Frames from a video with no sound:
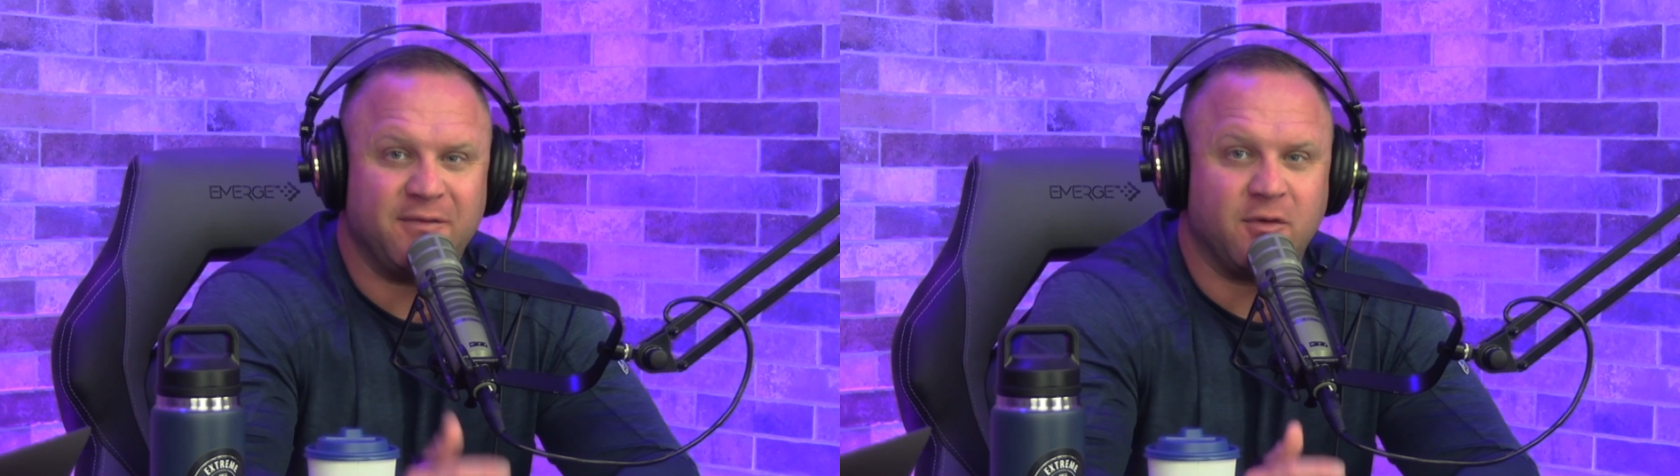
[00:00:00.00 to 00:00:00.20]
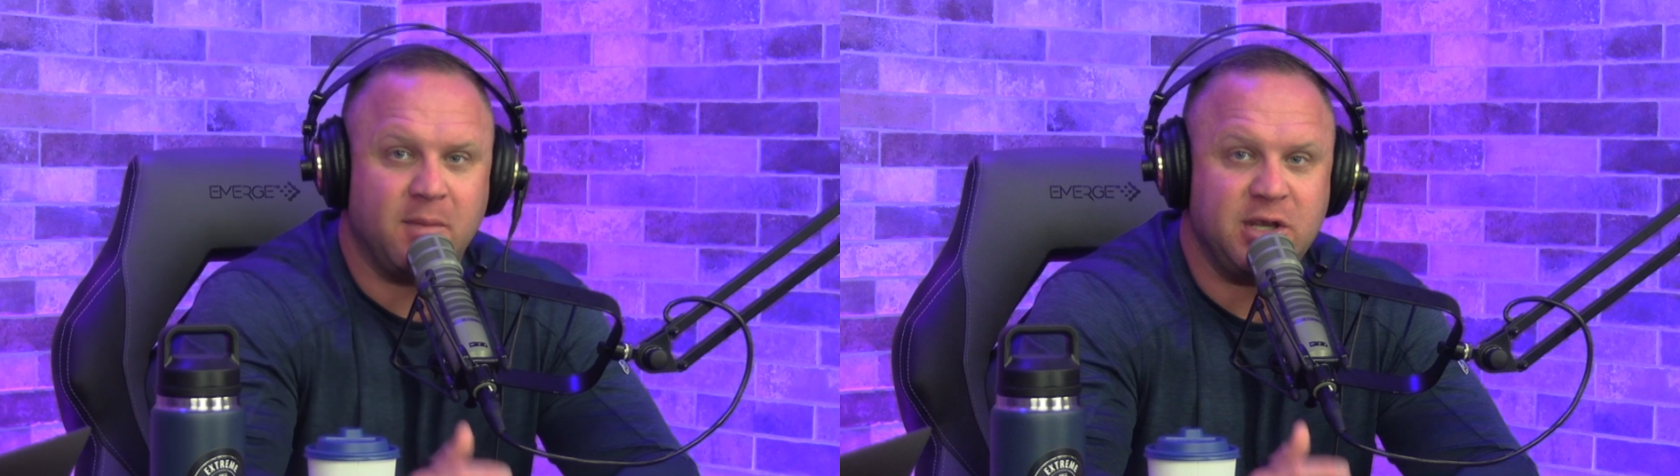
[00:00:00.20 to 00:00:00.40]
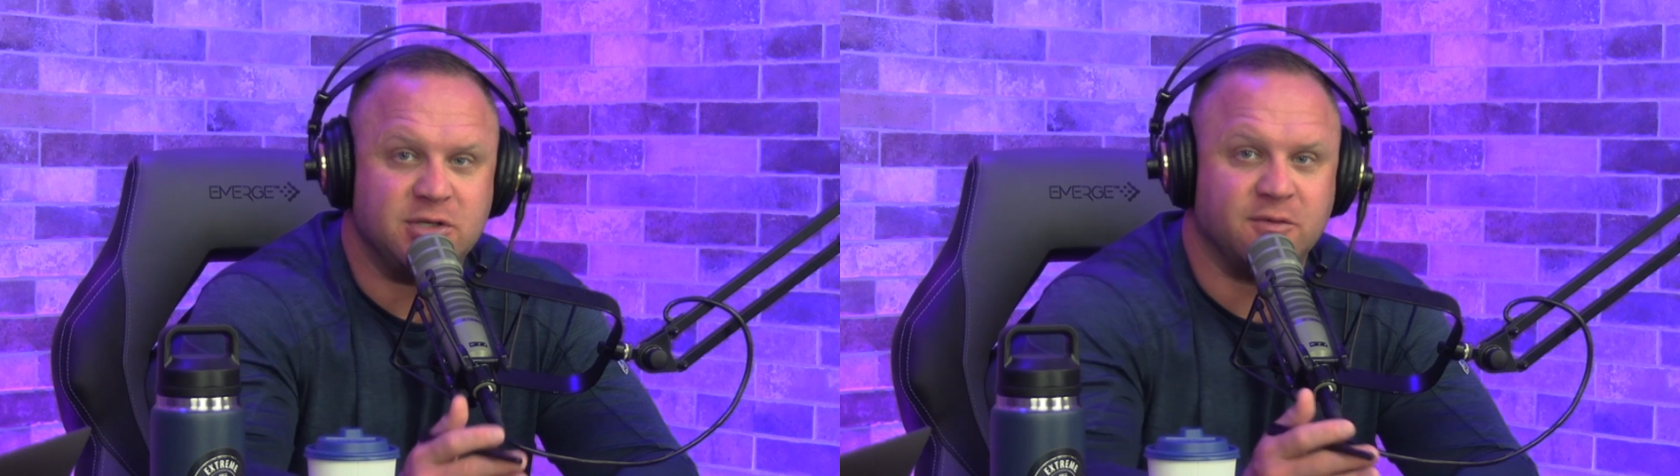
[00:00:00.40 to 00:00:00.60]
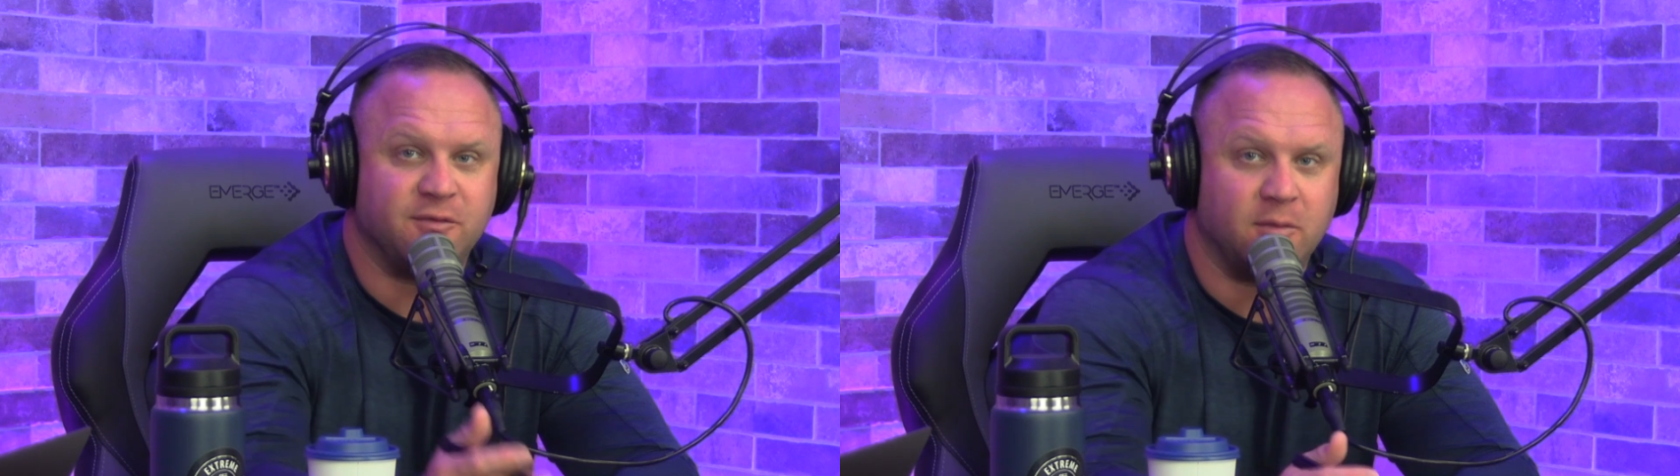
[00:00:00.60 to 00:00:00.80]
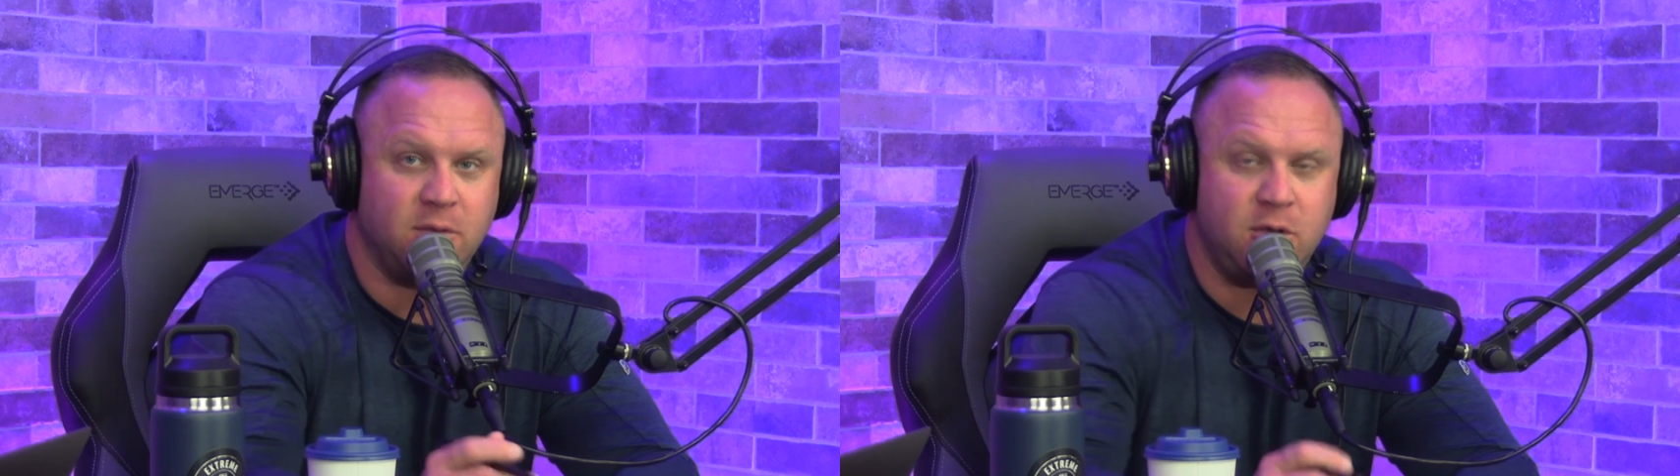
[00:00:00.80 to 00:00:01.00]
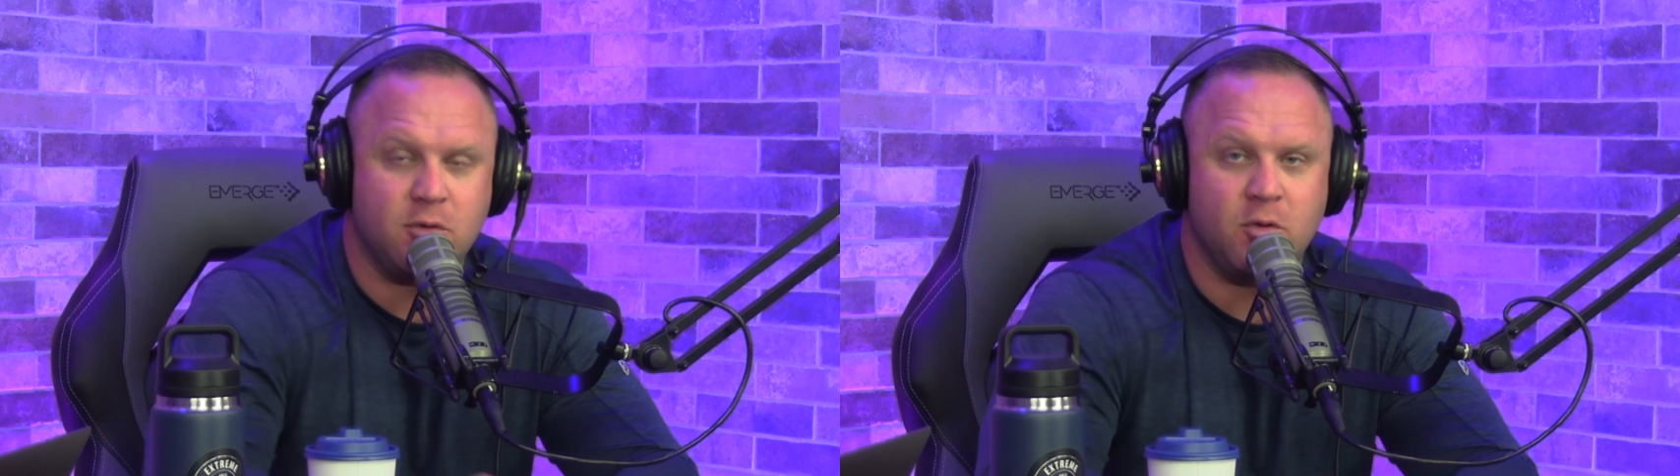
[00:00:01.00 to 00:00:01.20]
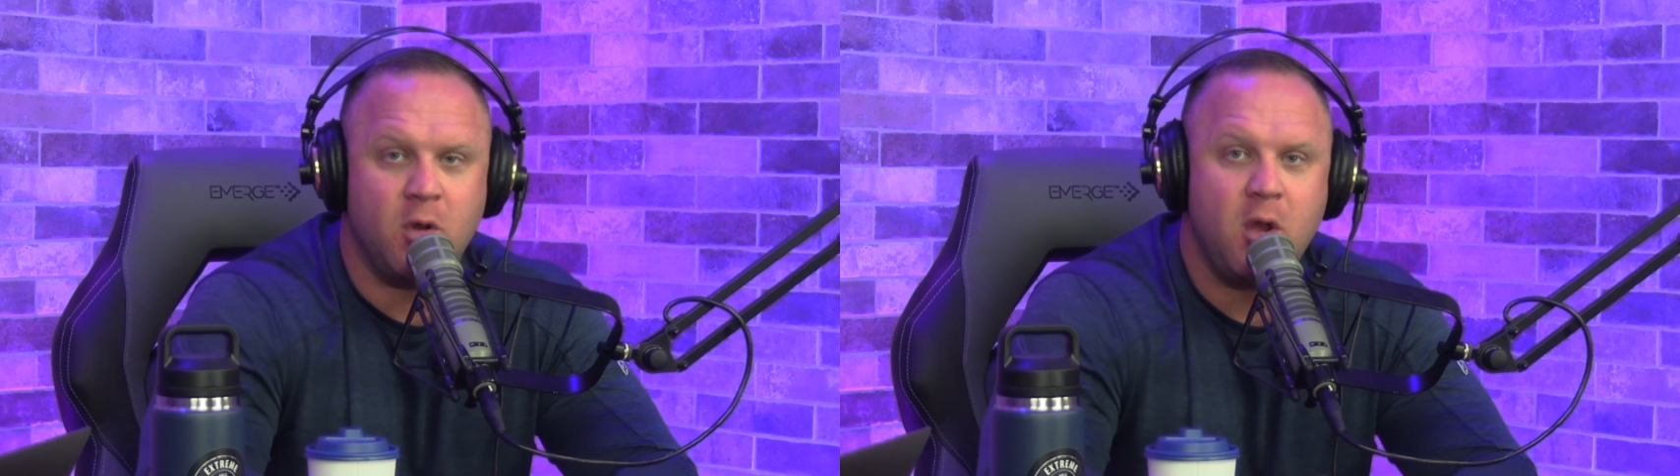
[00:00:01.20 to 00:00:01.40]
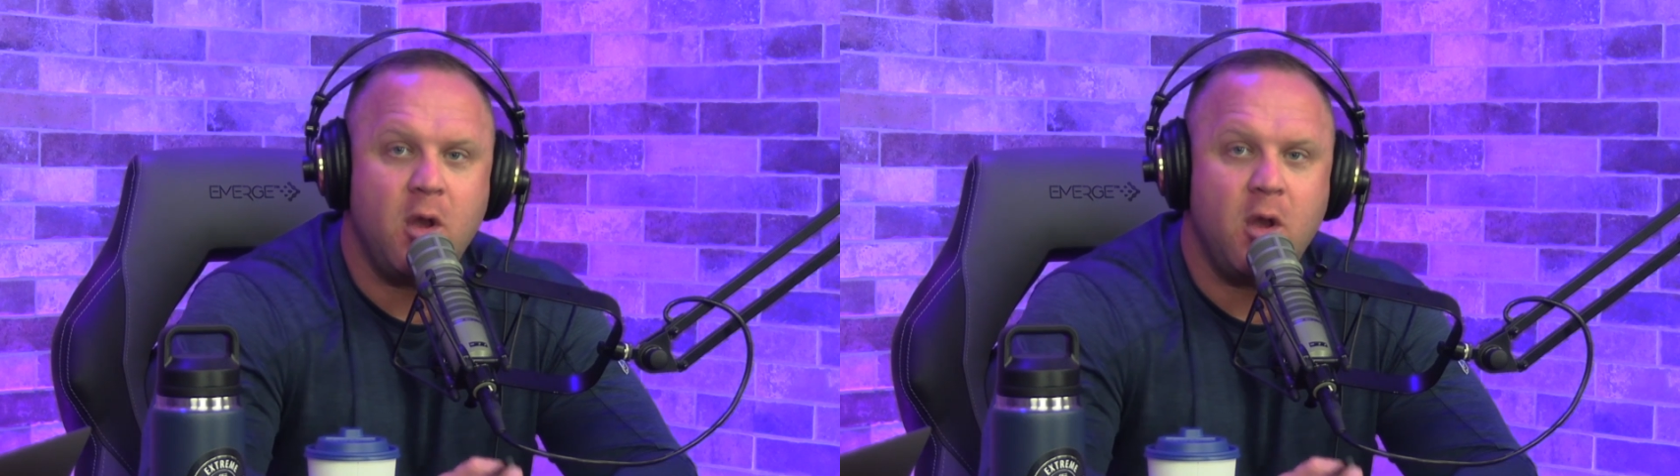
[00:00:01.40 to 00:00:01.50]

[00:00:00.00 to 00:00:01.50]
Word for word: information from you,